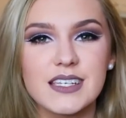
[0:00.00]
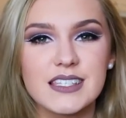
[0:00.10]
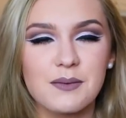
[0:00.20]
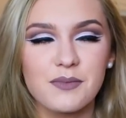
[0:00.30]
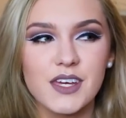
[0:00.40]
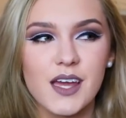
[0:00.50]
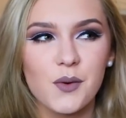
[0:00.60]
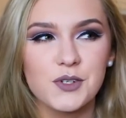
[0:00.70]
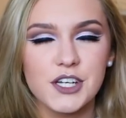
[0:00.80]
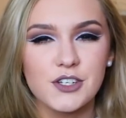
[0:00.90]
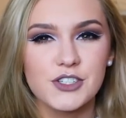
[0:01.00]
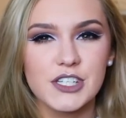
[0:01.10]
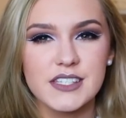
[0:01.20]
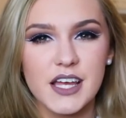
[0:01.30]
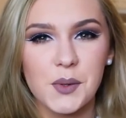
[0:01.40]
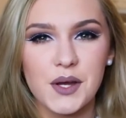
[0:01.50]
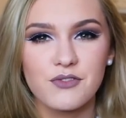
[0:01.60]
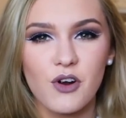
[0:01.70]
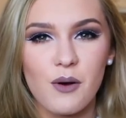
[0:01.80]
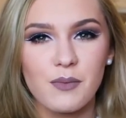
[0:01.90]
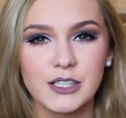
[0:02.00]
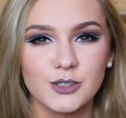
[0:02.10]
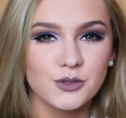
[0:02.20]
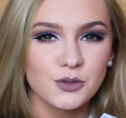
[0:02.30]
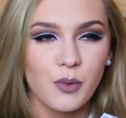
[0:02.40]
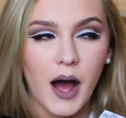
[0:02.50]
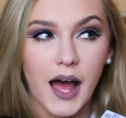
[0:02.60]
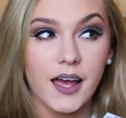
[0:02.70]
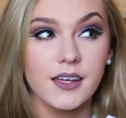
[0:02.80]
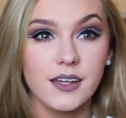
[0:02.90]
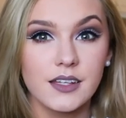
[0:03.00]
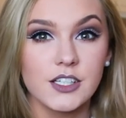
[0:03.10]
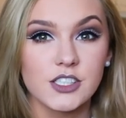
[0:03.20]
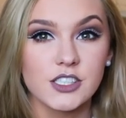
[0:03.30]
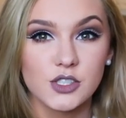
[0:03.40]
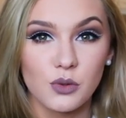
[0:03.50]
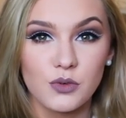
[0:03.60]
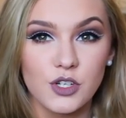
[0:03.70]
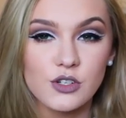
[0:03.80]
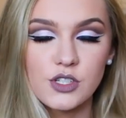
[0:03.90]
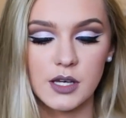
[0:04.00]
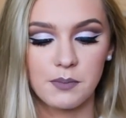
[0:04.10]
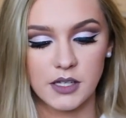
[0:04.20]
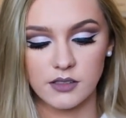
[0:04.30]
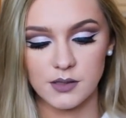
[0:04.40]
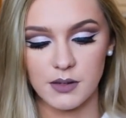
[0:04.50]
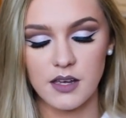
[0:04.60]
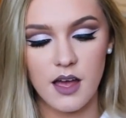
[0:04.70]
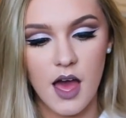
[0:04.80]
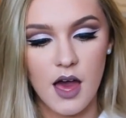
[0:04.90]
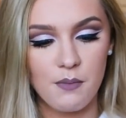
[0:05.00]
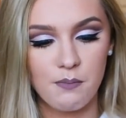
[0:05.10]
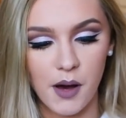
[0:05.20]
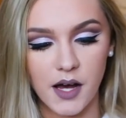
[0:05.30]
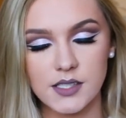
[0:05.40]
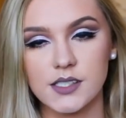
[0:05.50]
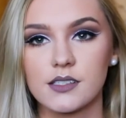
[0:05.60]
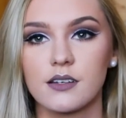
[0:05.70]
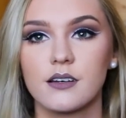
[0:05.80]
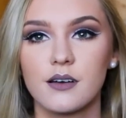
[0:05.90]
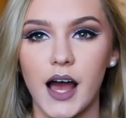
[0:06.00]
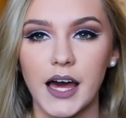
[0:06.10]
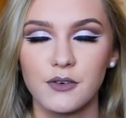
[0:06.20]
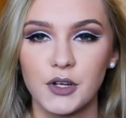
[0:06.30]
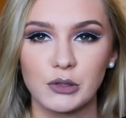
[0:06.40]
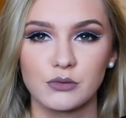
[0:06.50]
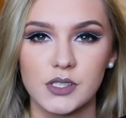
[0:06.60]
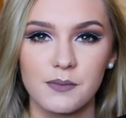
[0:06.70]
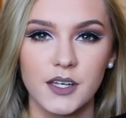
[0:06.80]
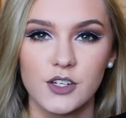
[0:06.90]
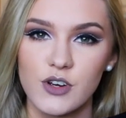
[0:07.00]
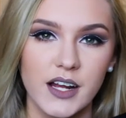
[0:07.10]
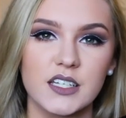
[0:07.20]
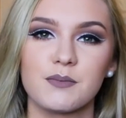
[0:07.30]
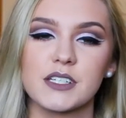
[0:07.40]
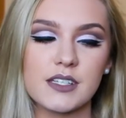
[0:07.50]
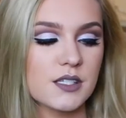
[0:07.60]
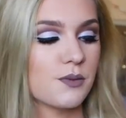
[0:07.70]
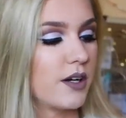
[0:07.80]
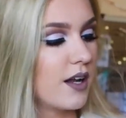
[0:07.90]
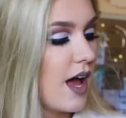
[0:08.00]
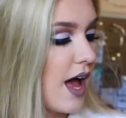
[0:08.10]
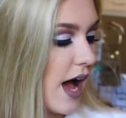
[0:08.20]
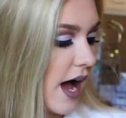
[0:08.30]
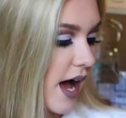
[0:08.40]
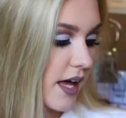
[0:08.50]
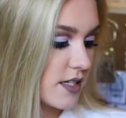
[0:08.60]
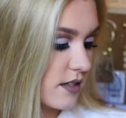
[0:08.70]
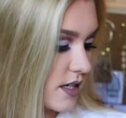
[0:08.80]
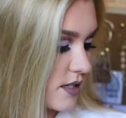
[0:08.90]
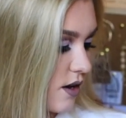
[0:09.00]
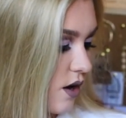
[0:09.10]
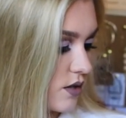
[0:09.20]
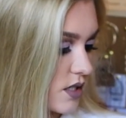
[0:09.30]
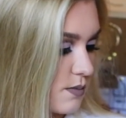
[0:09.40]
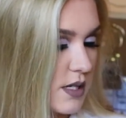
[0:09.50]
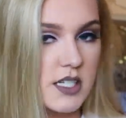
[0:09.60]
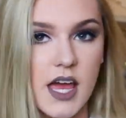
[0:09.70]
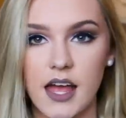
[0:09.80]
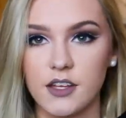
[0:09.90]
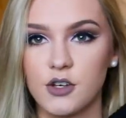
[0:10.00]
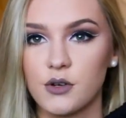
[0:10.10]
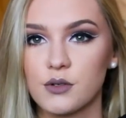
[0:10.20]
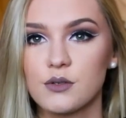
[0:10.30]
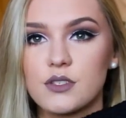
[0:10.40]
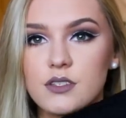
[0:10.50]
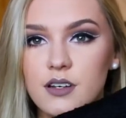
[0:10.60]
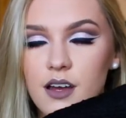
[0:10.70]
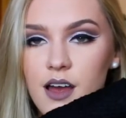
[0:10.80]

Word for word: is something which I usually stay away from. I don't know why, they just don't usually appeal to me, but I don't know, something attracted me to this one. And this cost me €10,